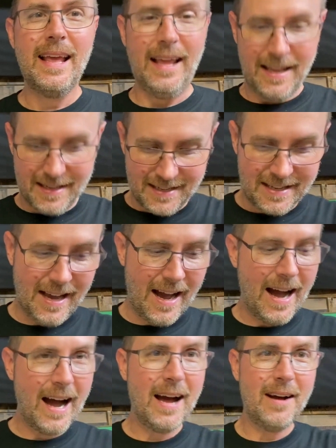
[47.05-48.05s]
it
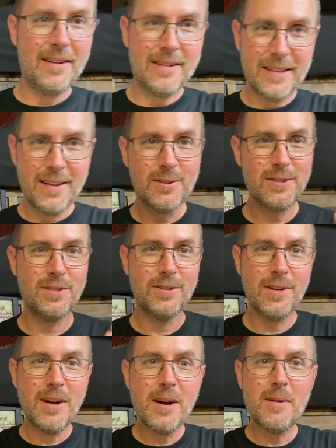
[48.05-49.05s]
got those
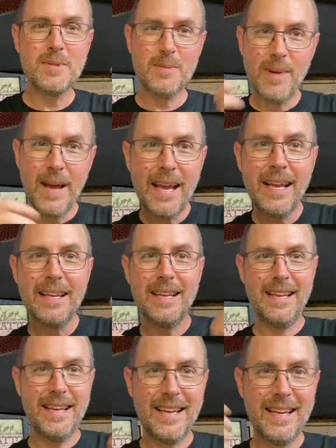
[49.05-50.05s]
drums banging
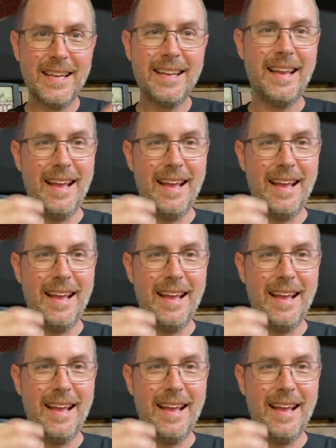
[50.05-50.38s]
again,